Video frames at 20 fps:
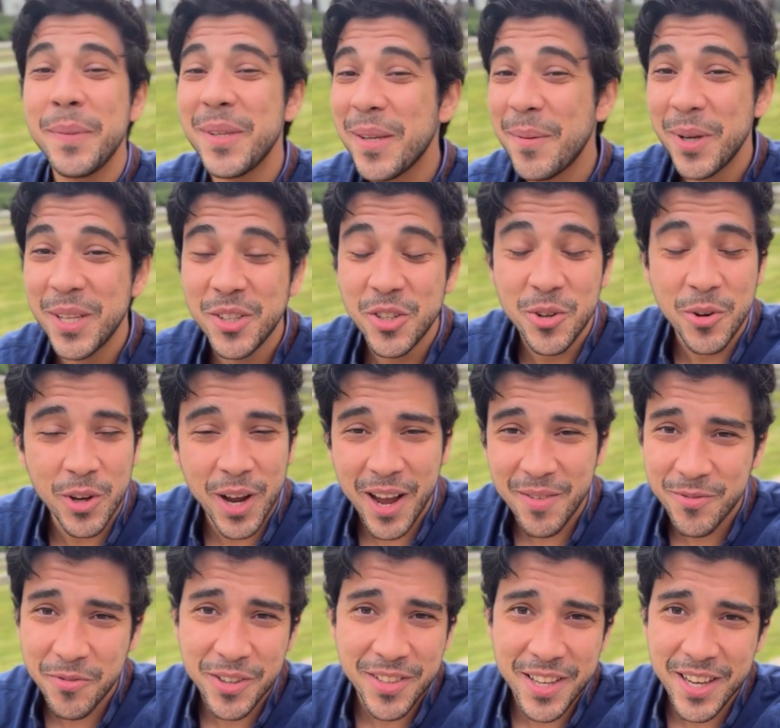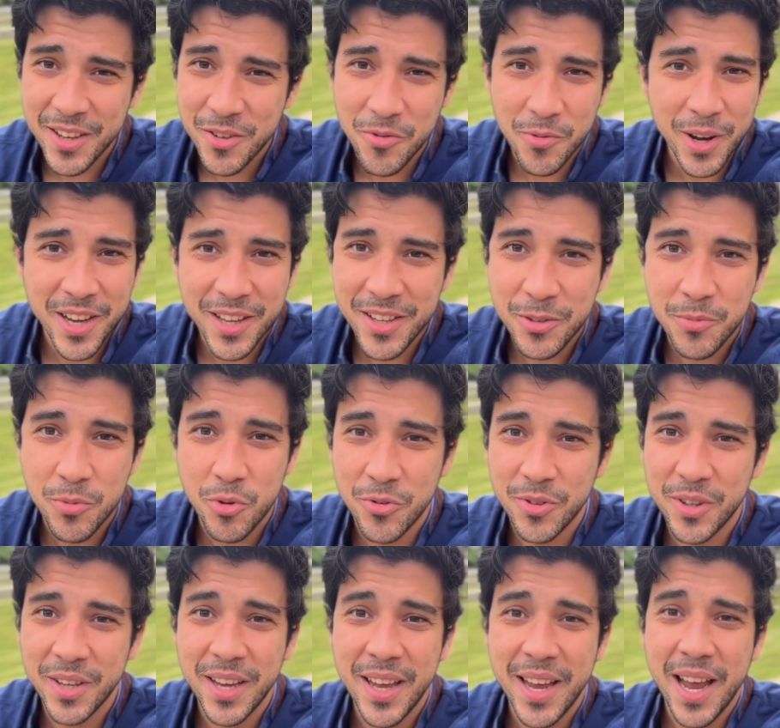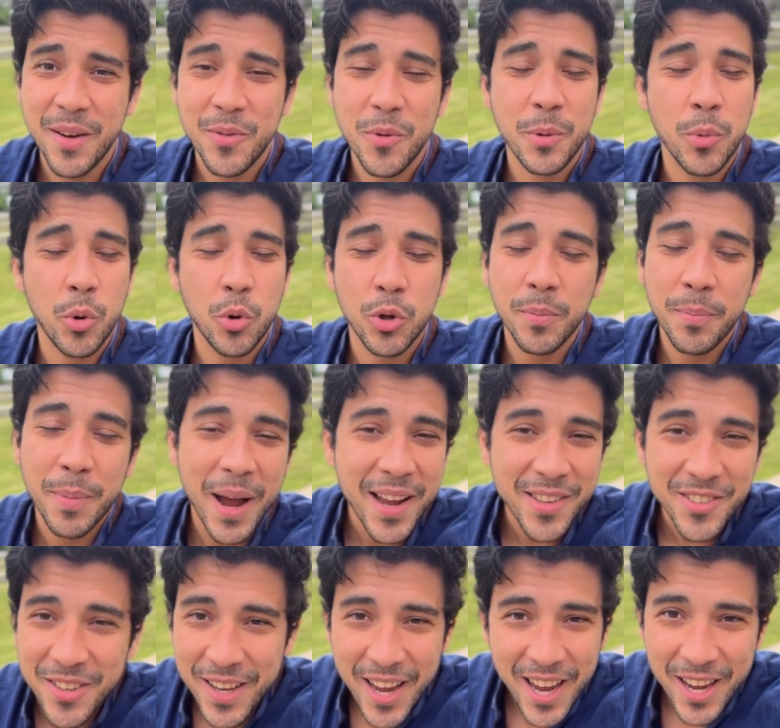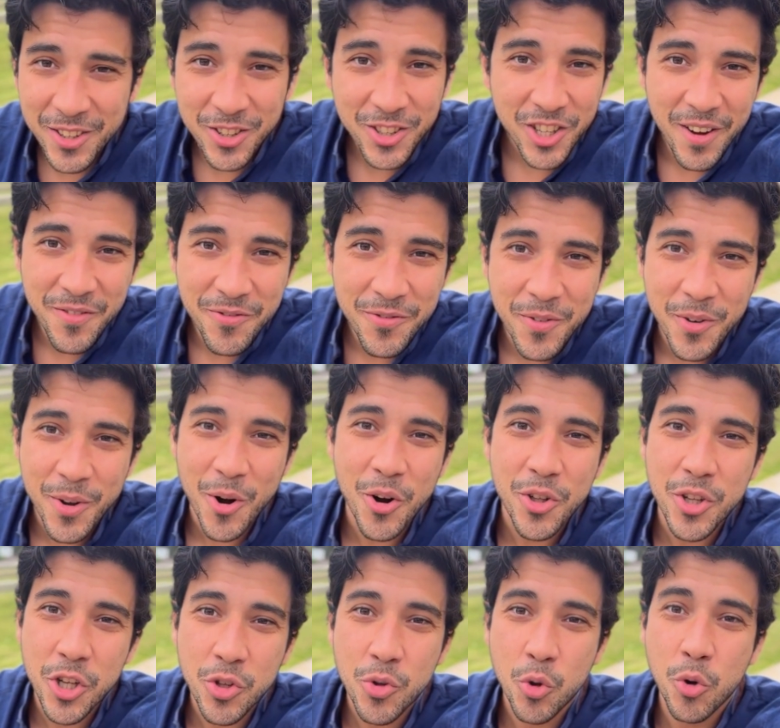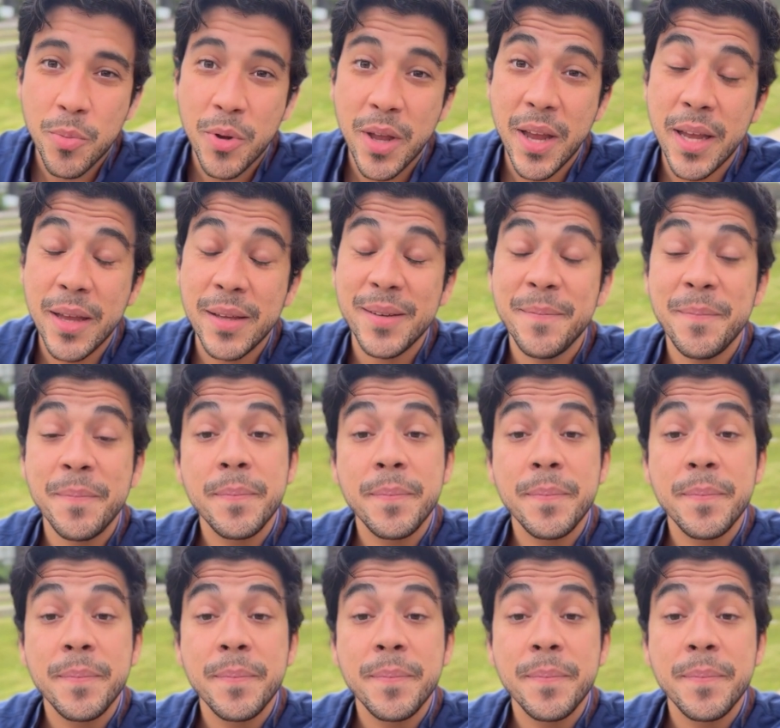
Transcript: They make sure everything is running smoothly and report back to the head chef, our control plane.